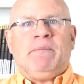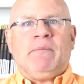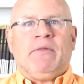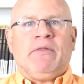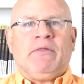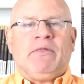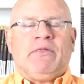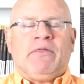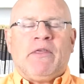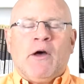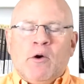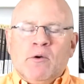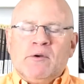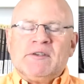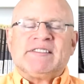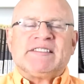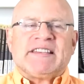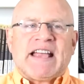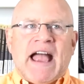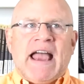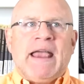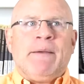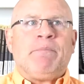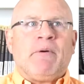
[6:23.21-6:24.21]
those
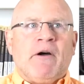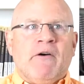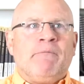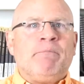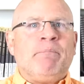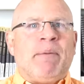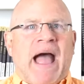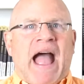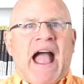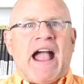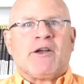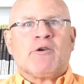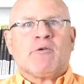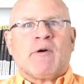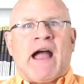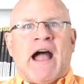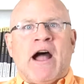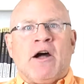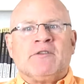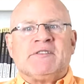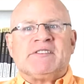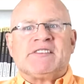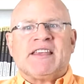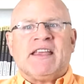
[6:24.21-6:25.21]
type of
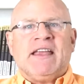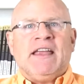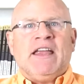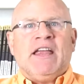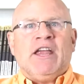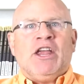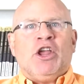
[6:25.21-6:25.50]
backgrounds,